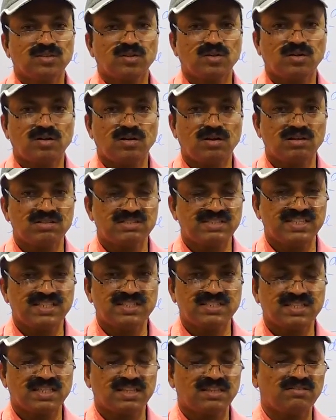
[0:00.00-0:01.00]
So
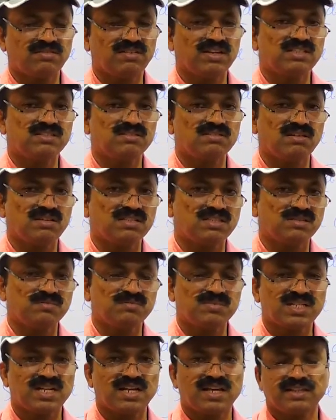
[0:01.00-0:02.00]
Qazis, otherwise
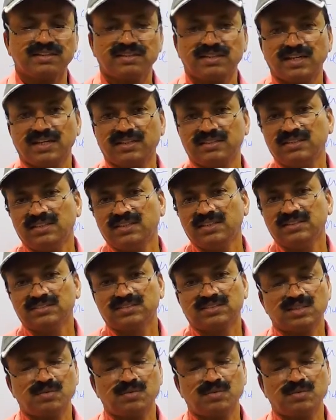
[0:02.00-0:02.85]
Nazims, like that.